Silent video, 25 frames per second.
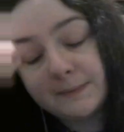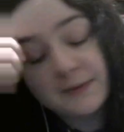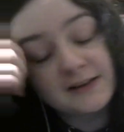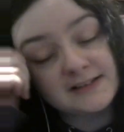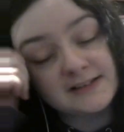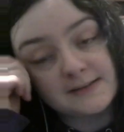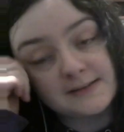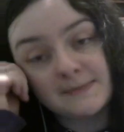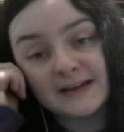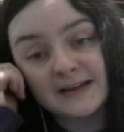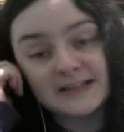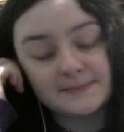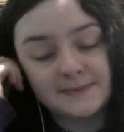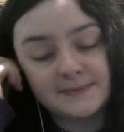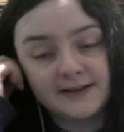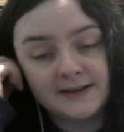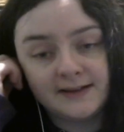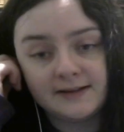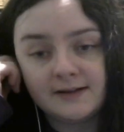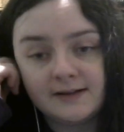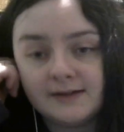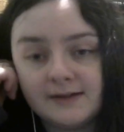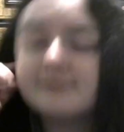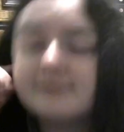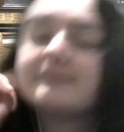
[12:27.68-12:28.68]
because it makes me
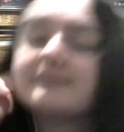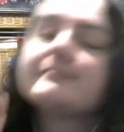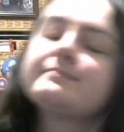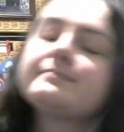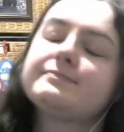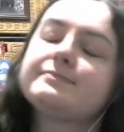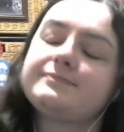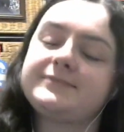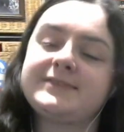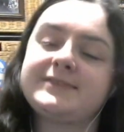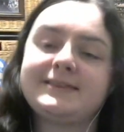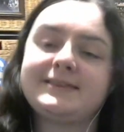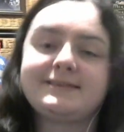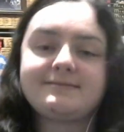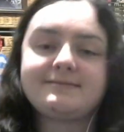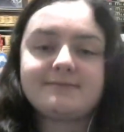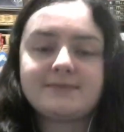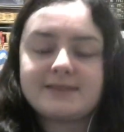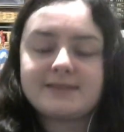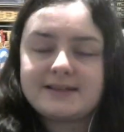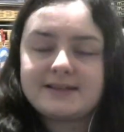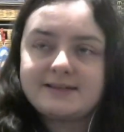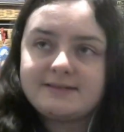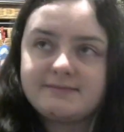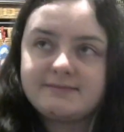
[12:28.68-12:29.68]

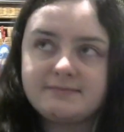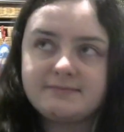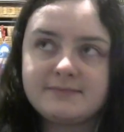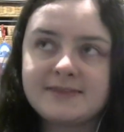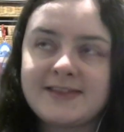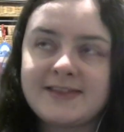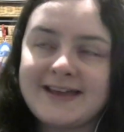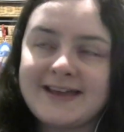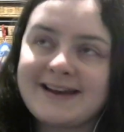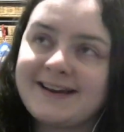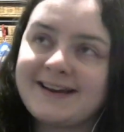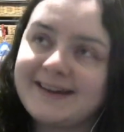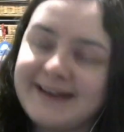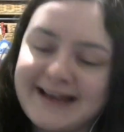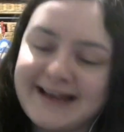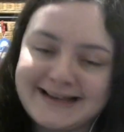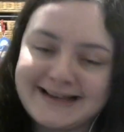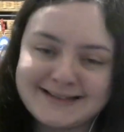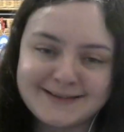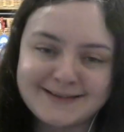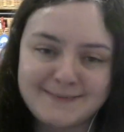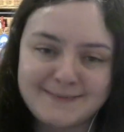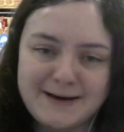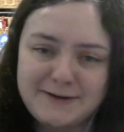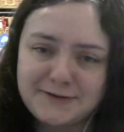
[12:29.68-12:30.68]
think
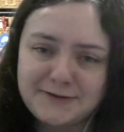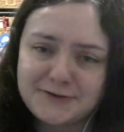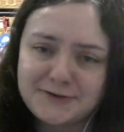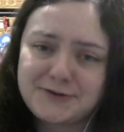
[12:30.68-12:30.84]
less about the